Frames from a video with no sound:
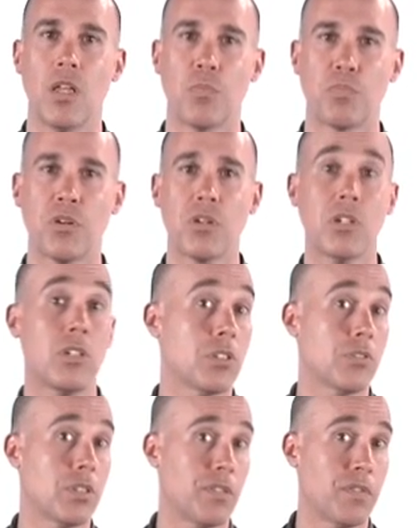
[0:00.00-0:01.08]
The protocols
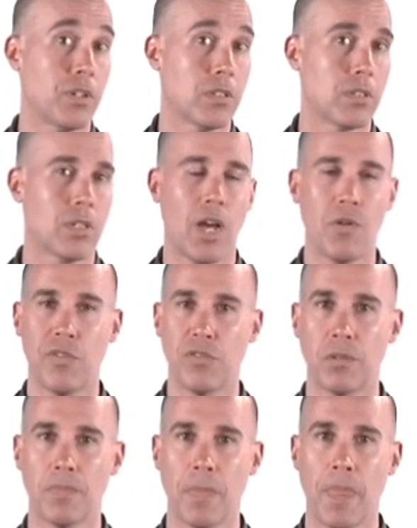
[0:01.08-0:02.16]
are different,
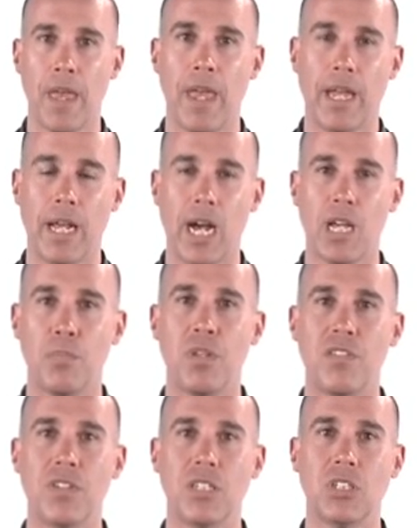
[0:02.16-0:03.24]
however, and
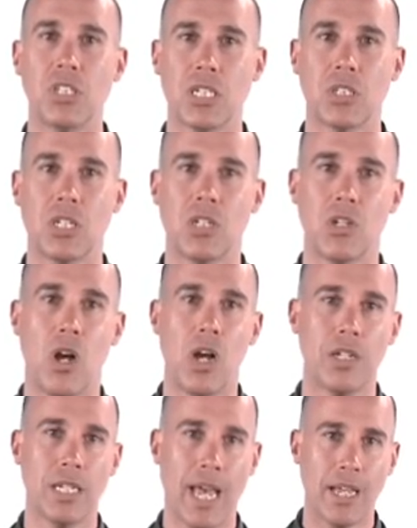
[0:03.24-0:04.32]
IPv6
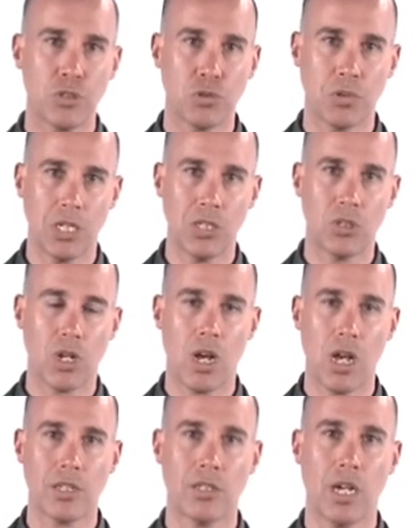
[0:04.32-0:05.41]
cannot naturally
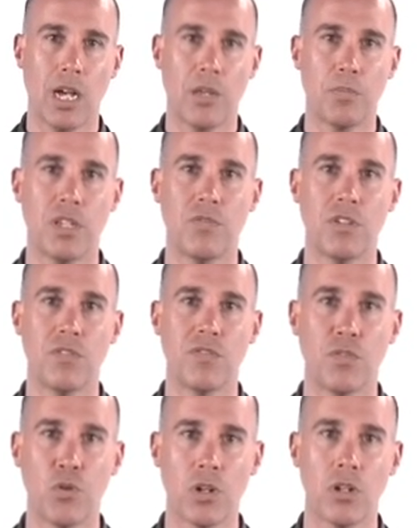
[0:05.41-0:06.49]
talk to IPv4
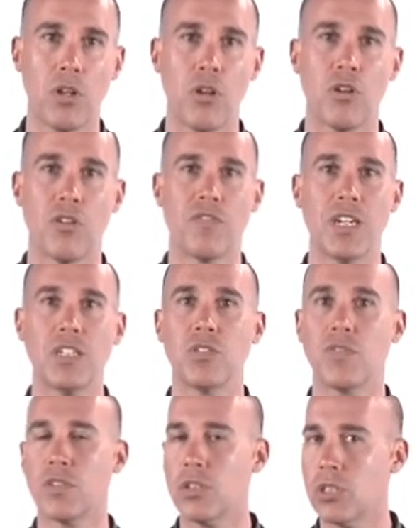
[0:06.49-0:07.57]
or vice
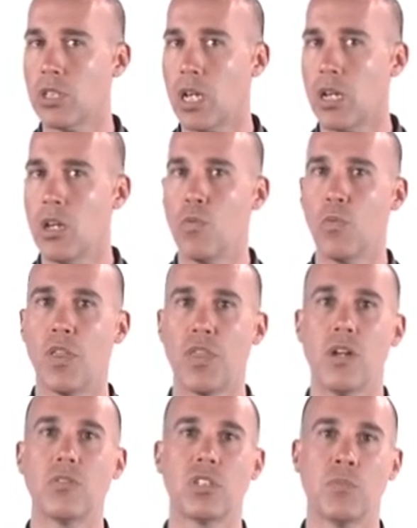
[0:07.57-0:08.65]
versa
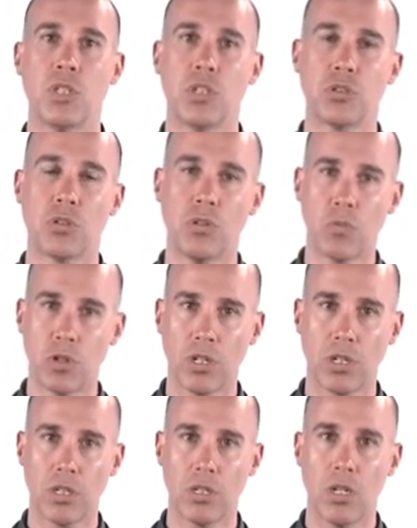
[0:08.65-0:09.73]
without some additional
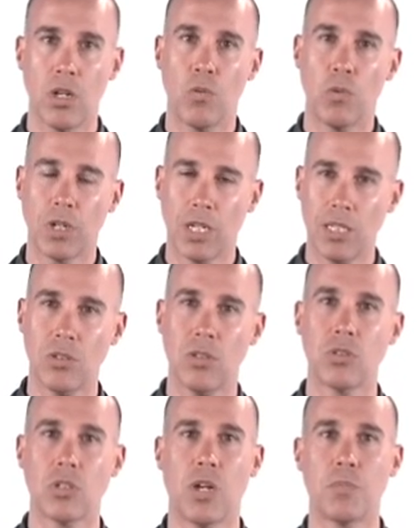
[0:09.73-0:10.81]
work. We'll get to
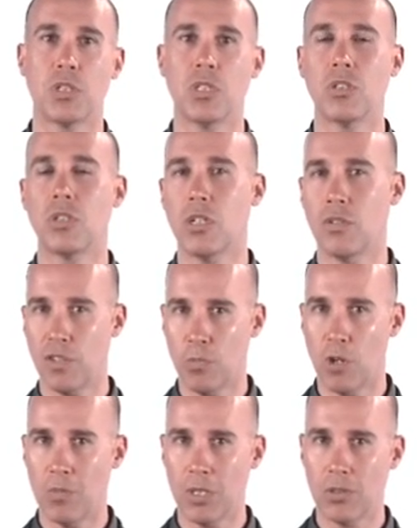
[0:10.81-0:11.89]
those options in a few
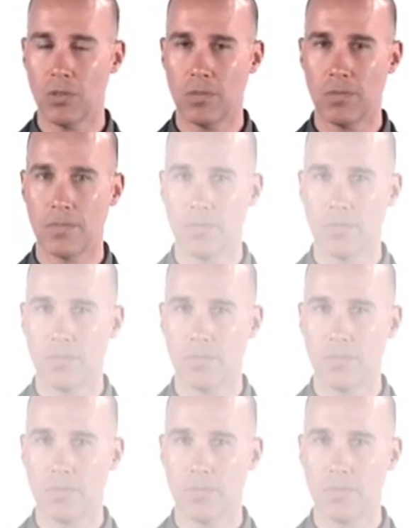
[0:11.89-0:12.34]
moments.